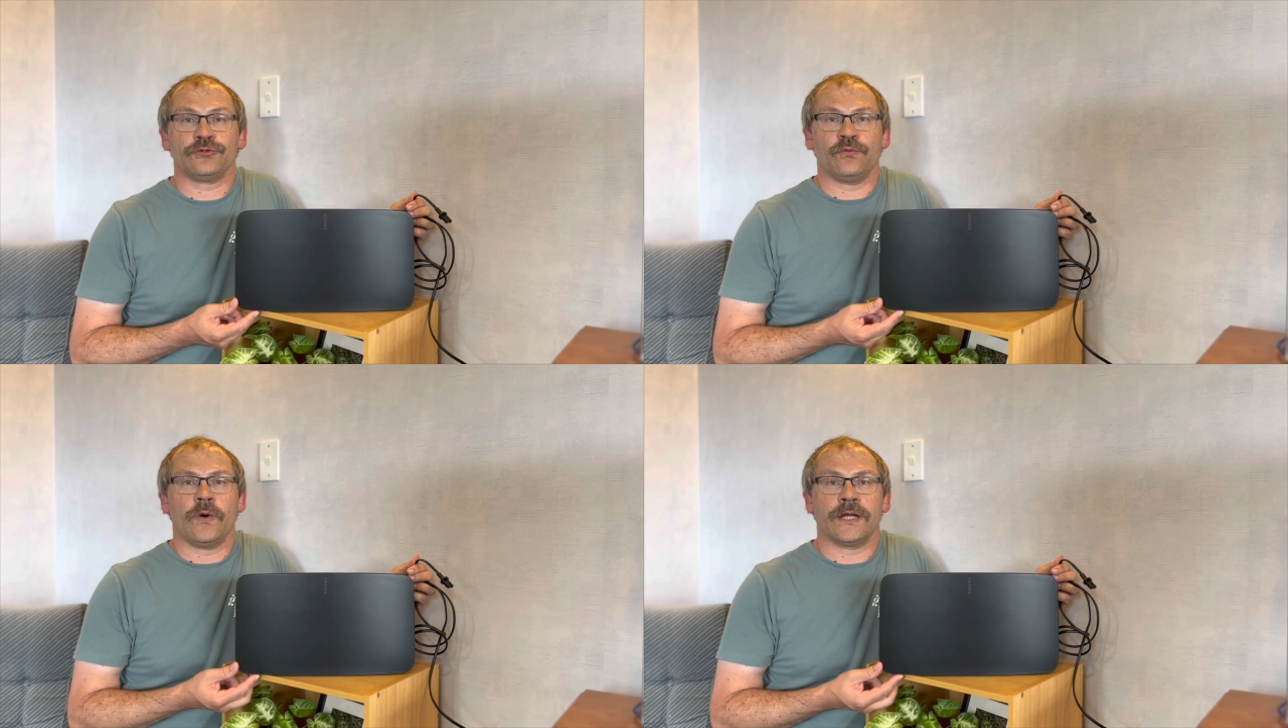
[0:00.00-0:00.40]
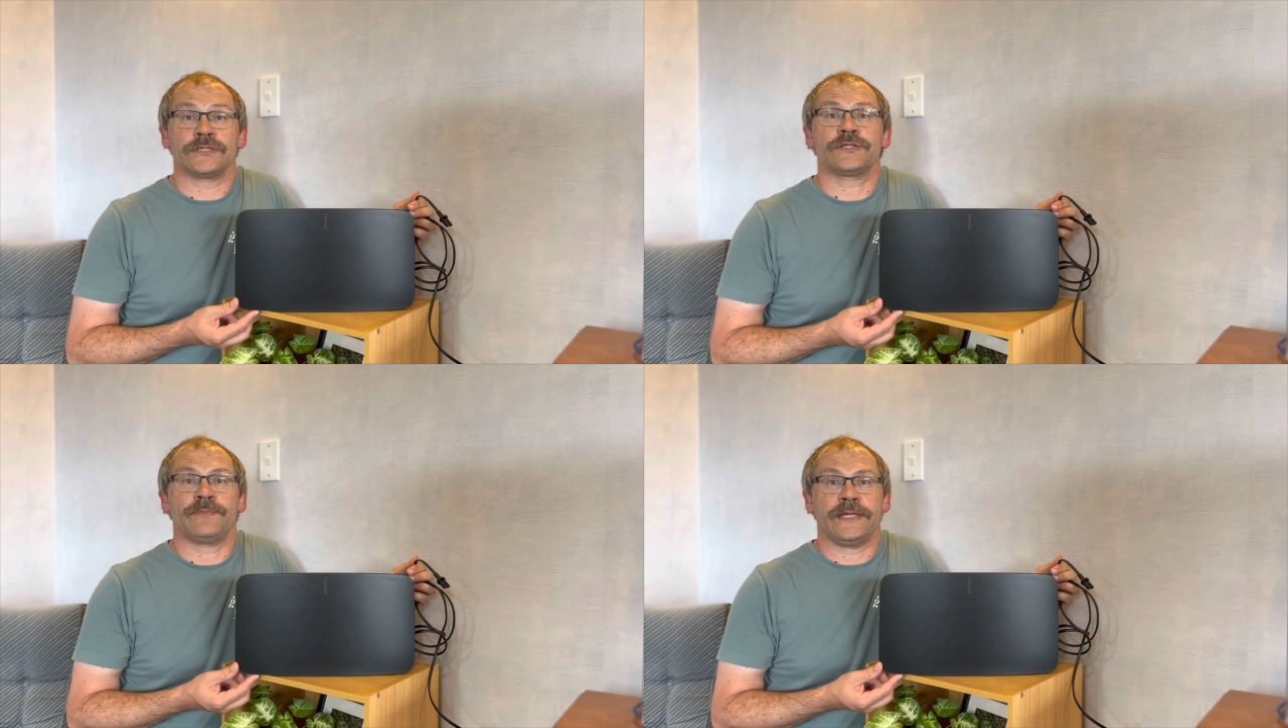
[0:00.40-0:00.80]
wireless
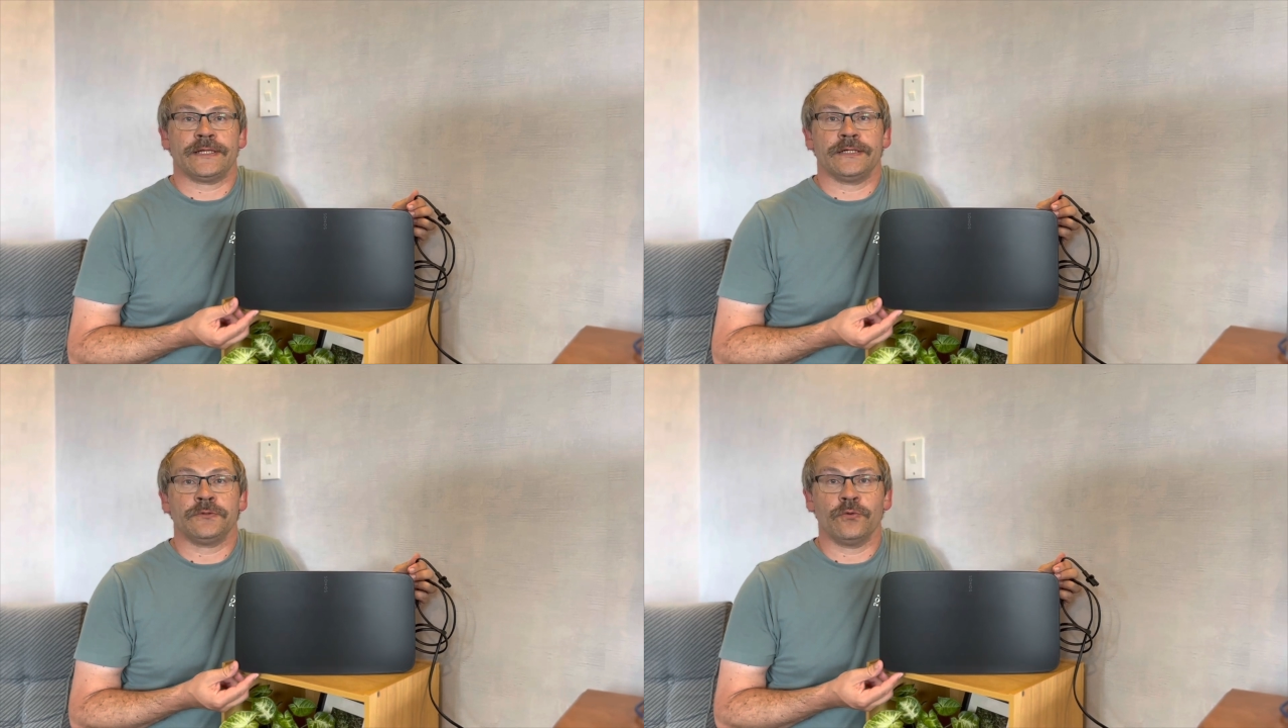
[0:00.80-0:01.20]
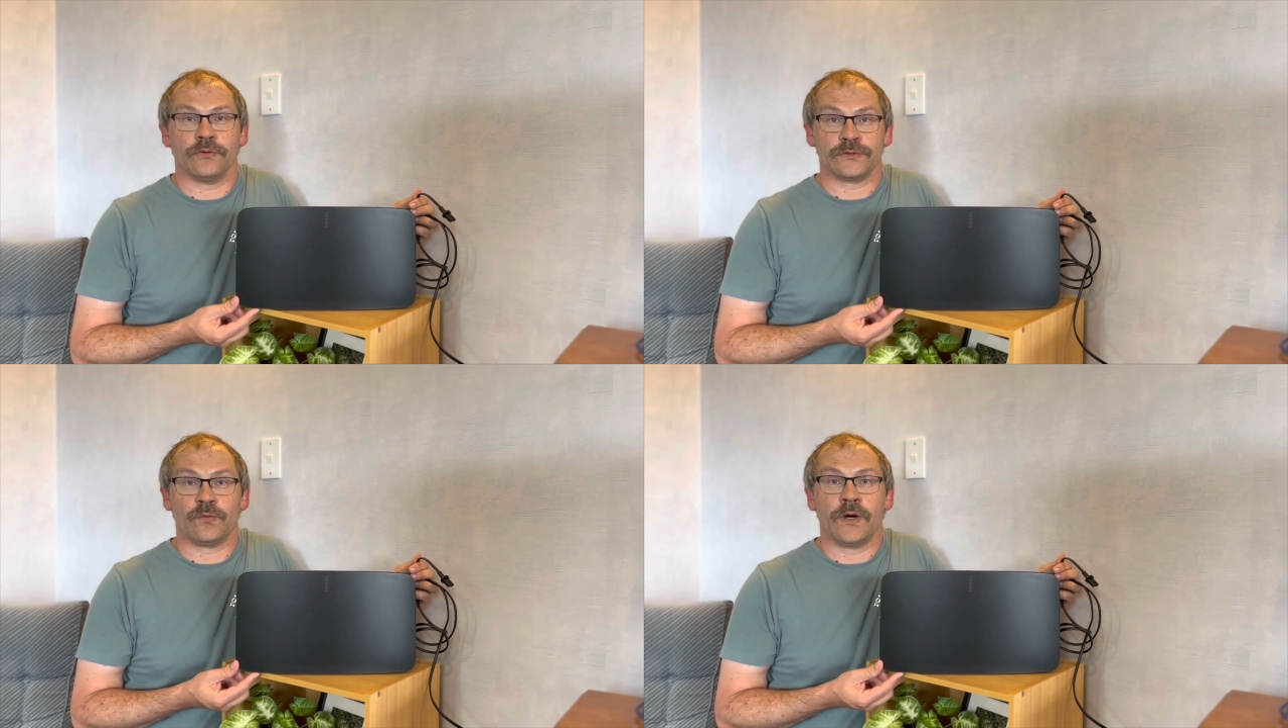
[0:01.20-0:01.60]
speaker, or
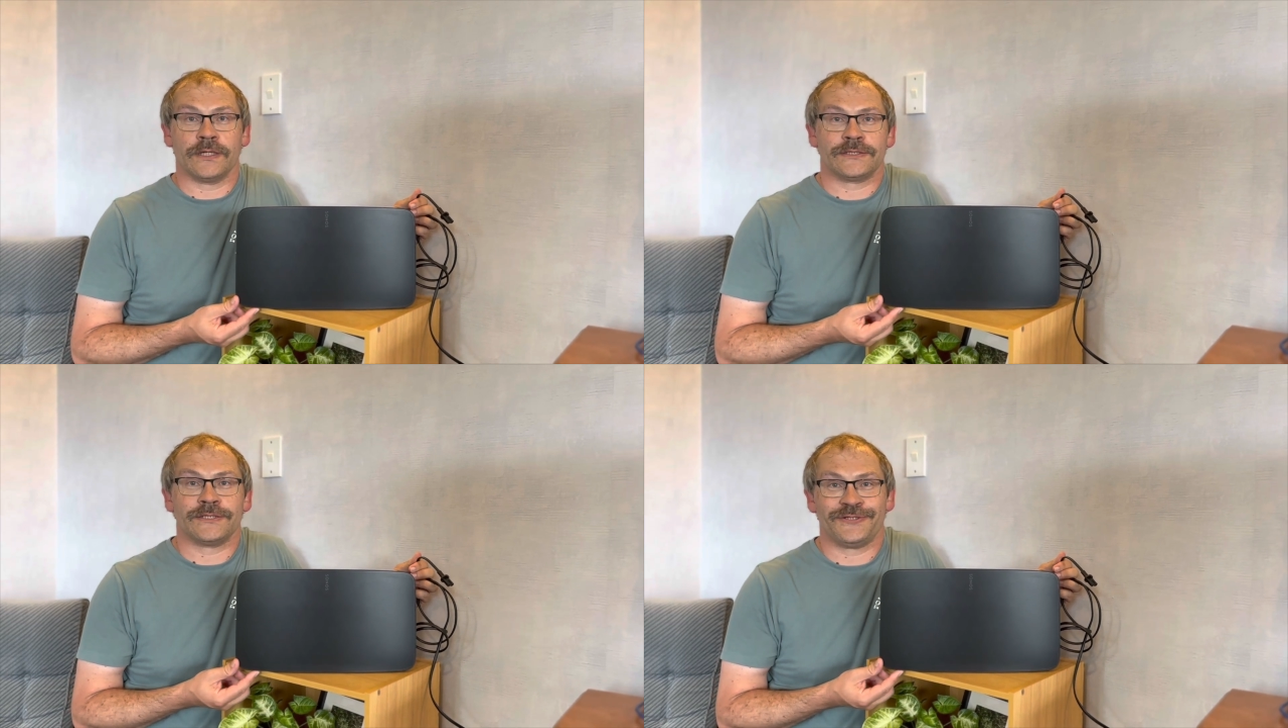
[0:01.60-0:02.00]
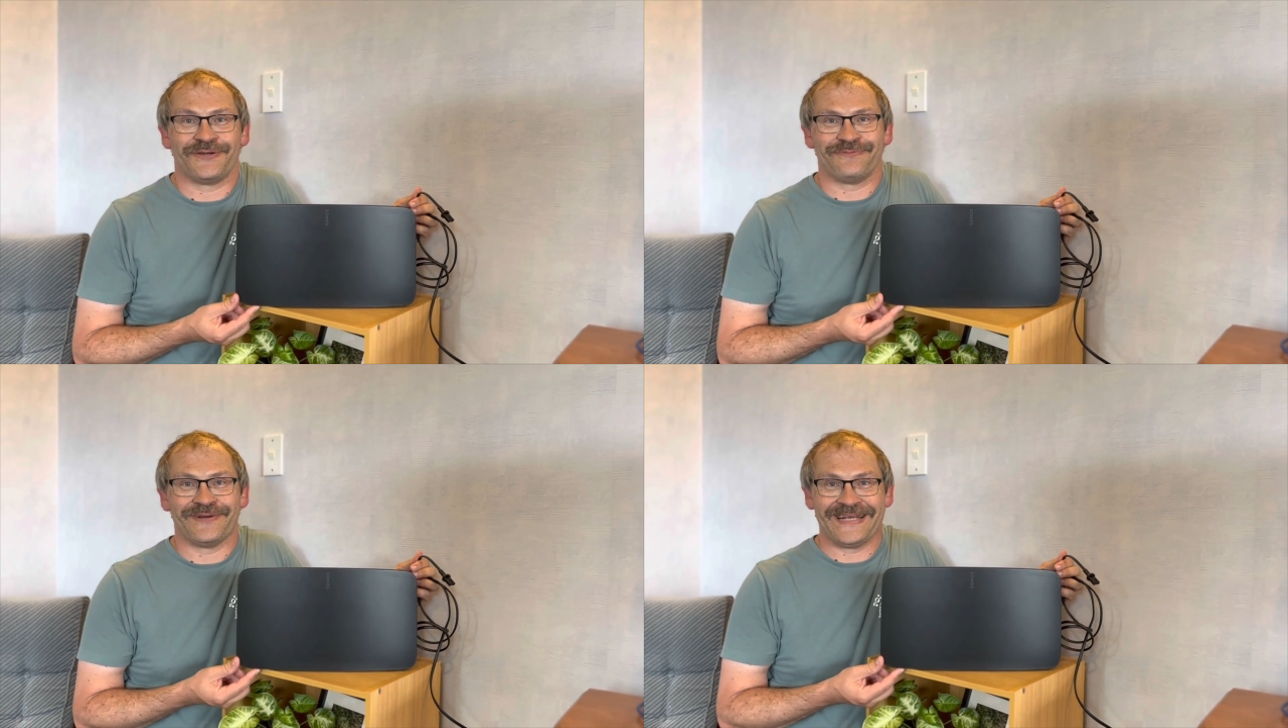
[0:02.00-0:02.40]
as wireless as you
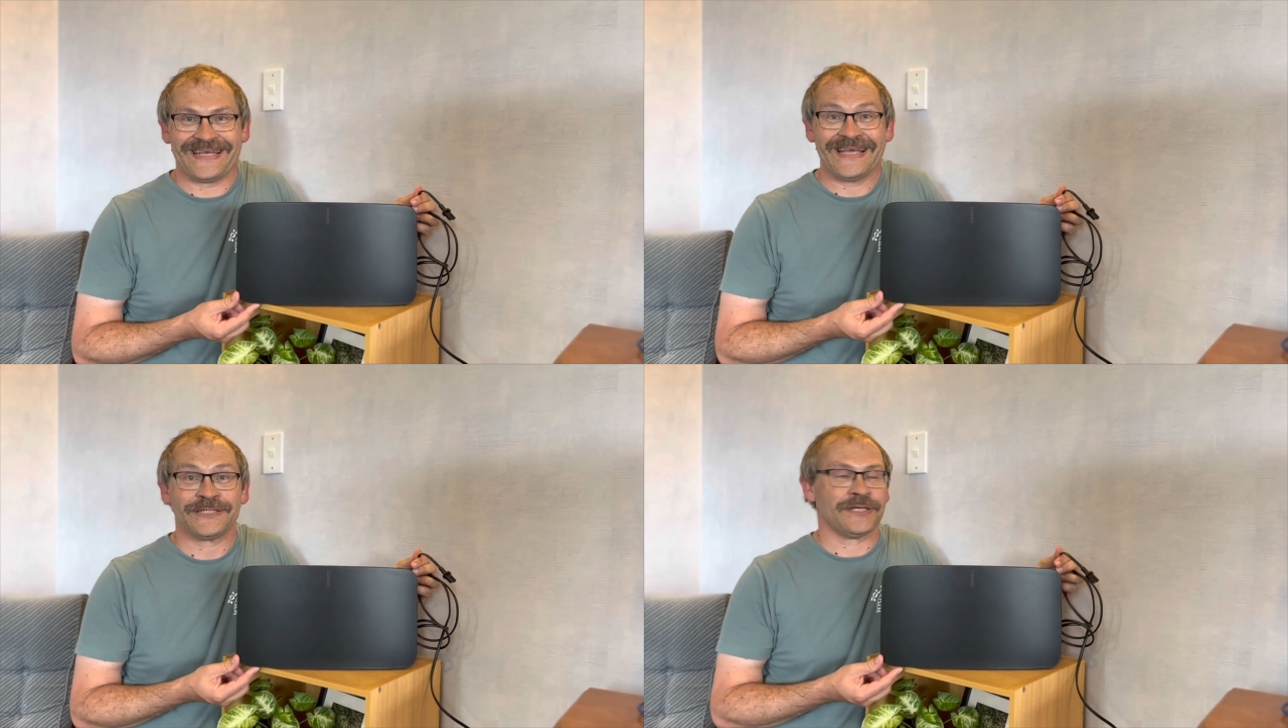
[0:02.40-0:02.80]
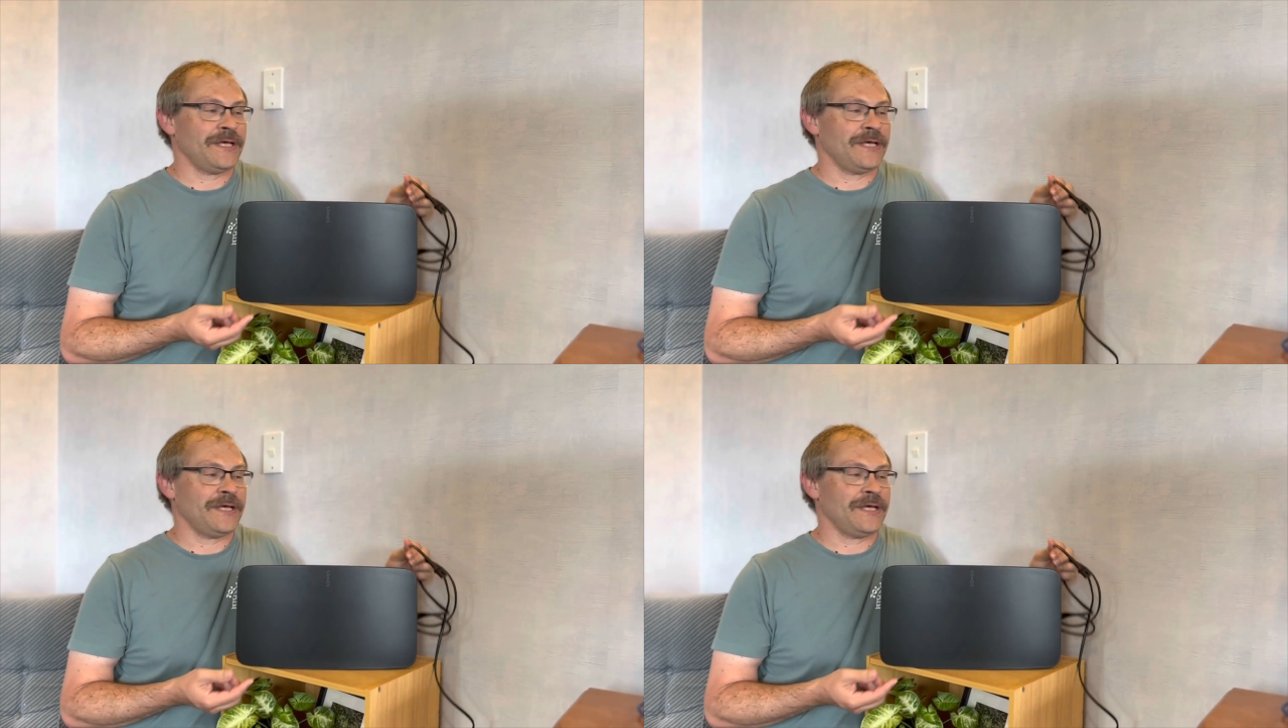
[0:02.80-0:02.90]
can really get.